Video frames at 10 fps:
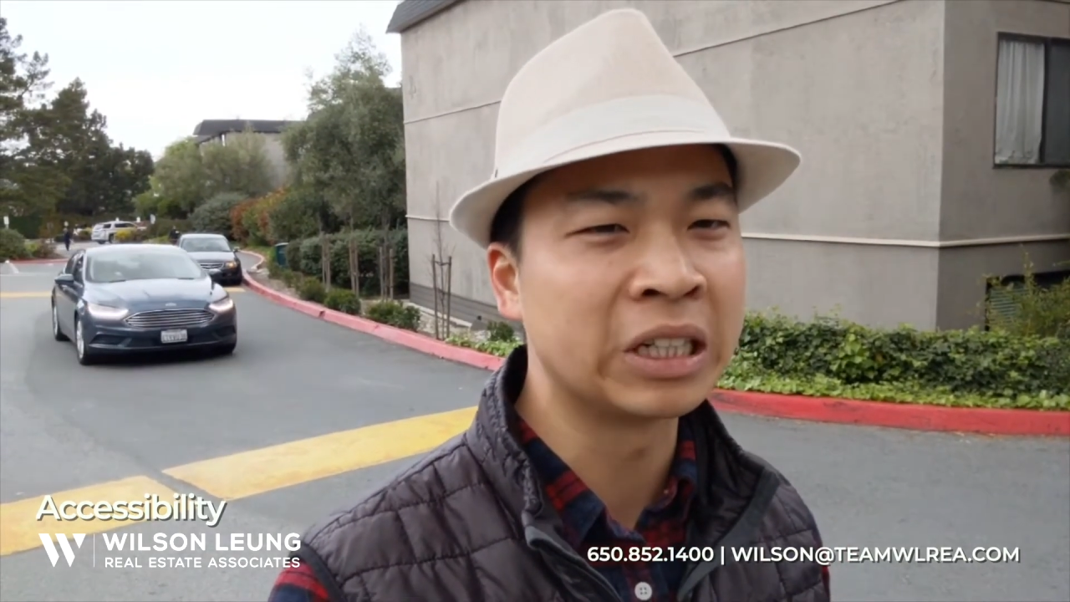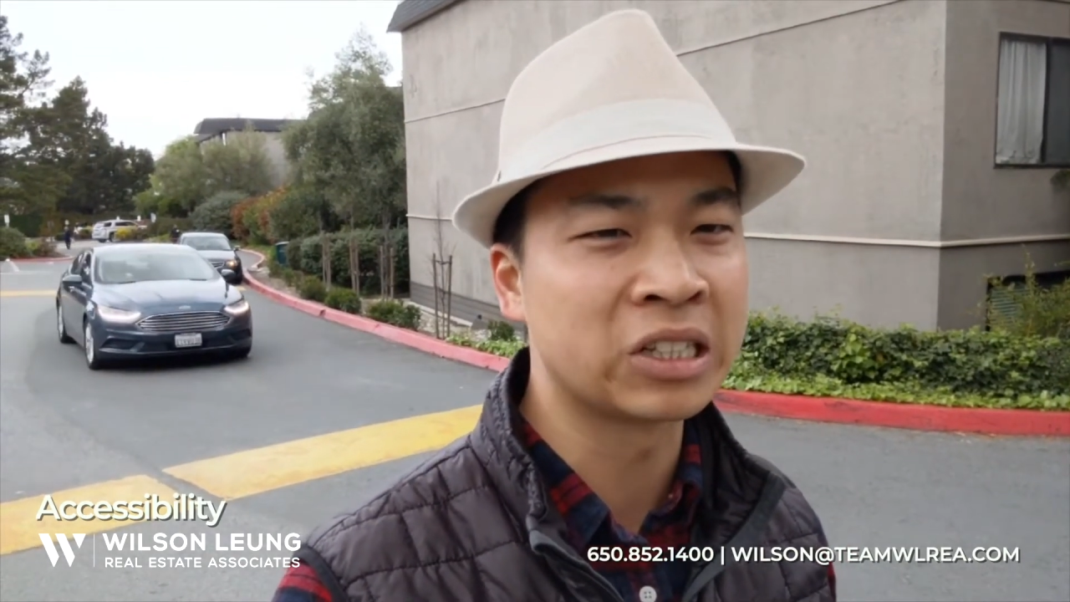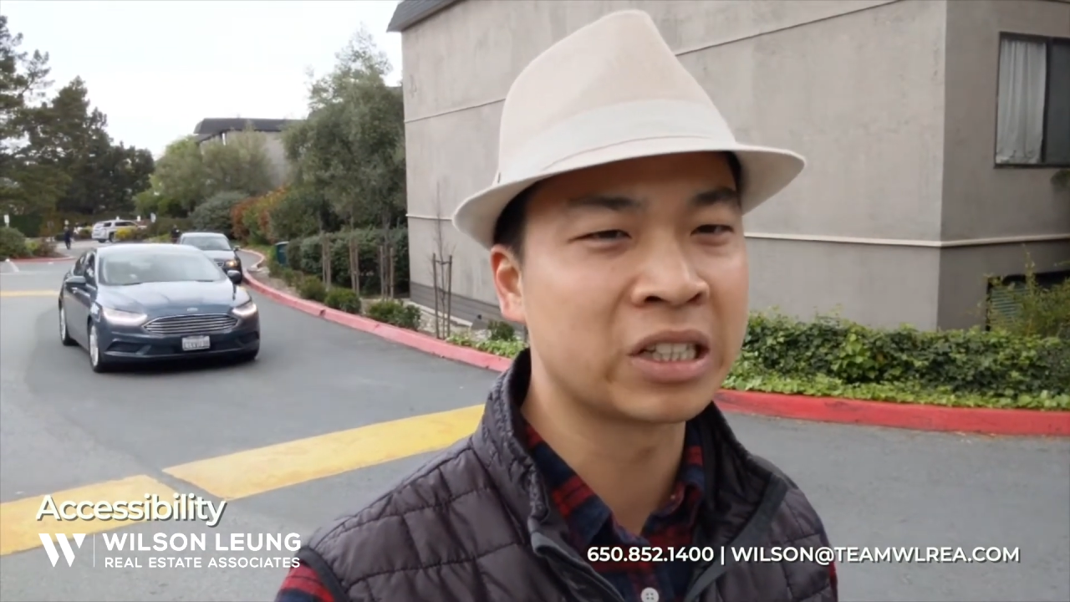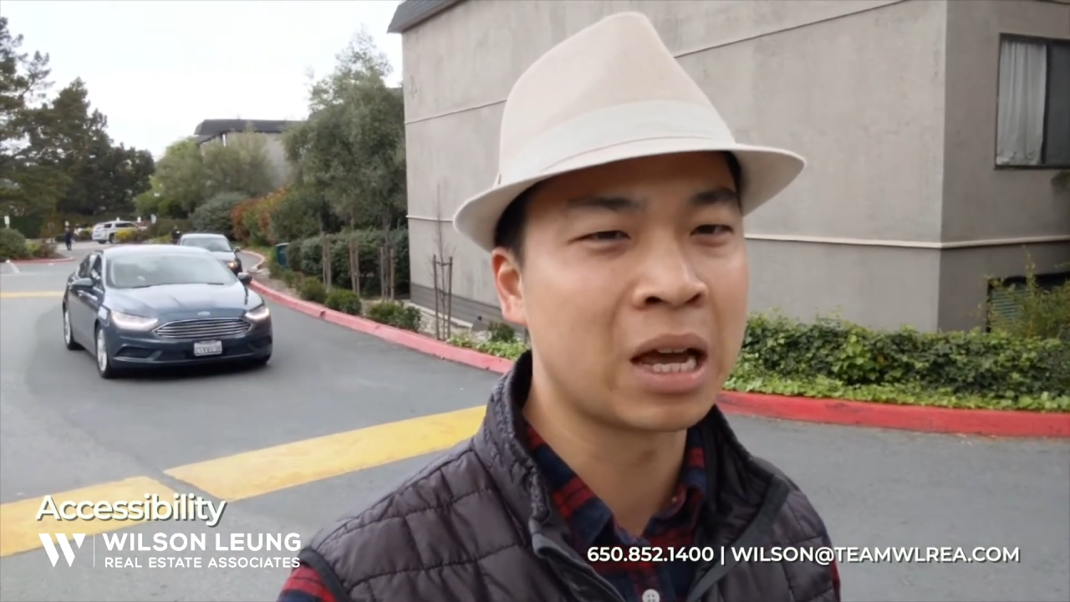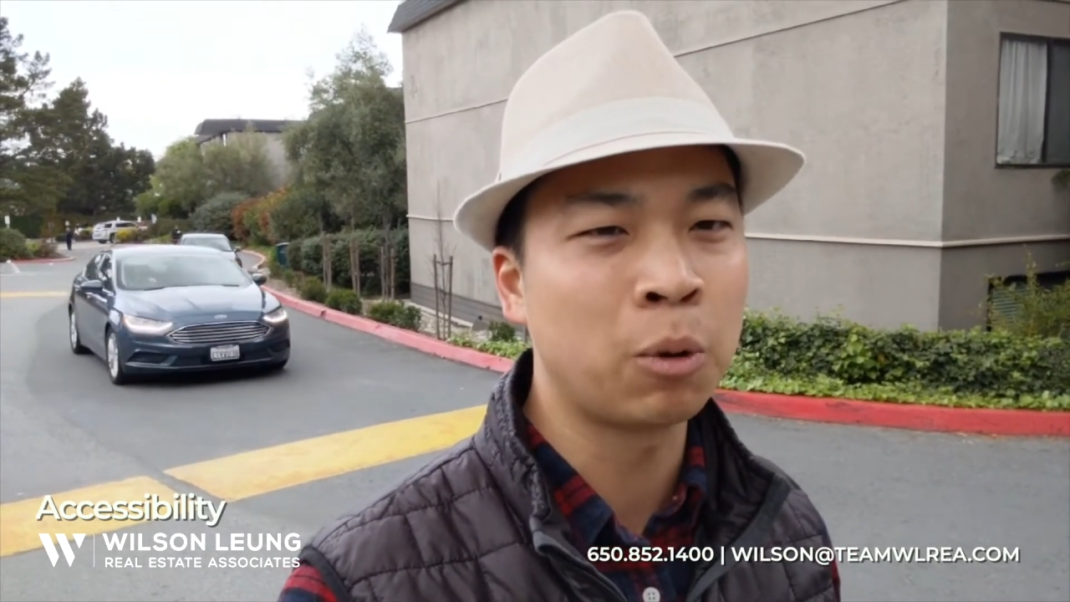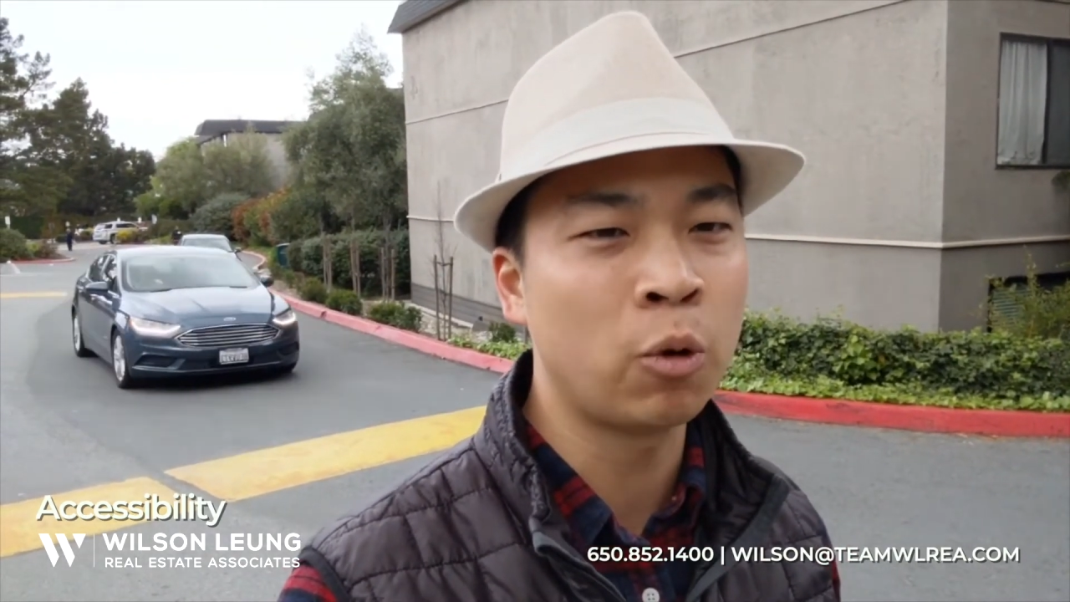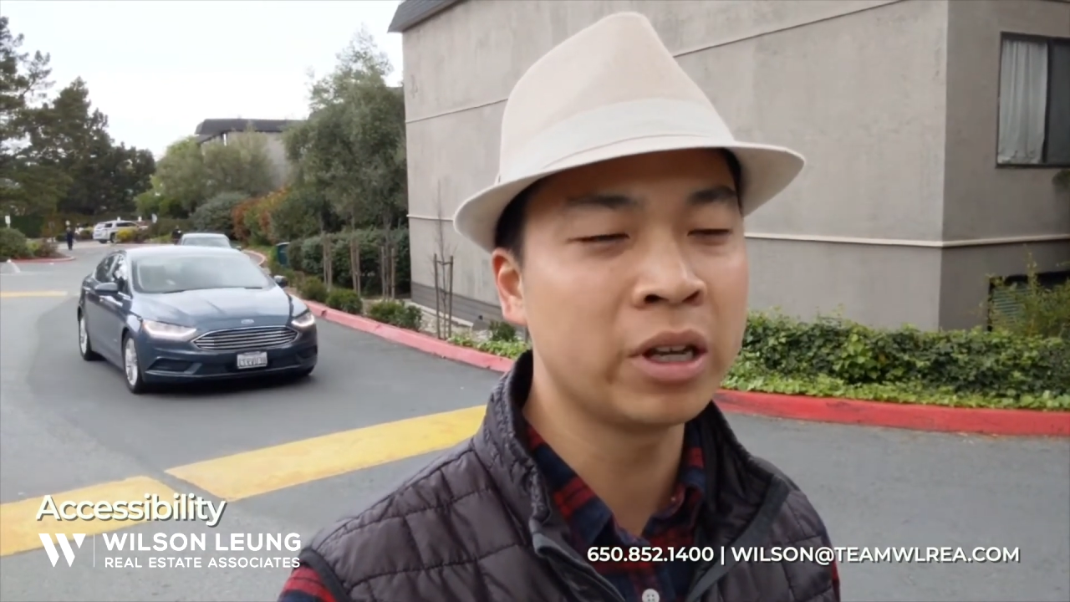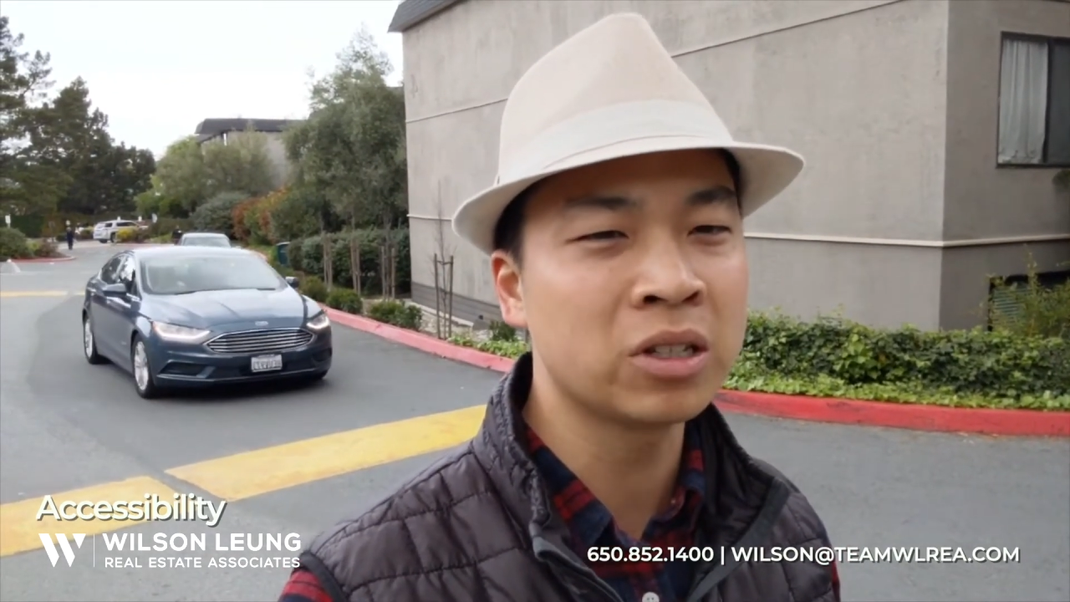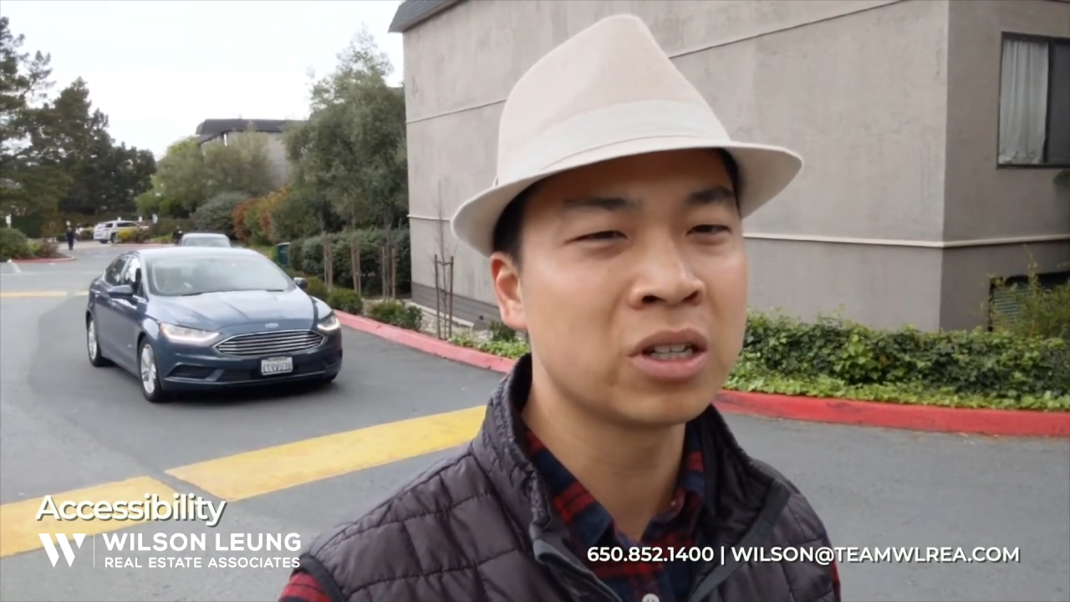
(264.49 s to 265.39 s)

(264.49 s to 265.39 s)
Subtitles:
standpoint,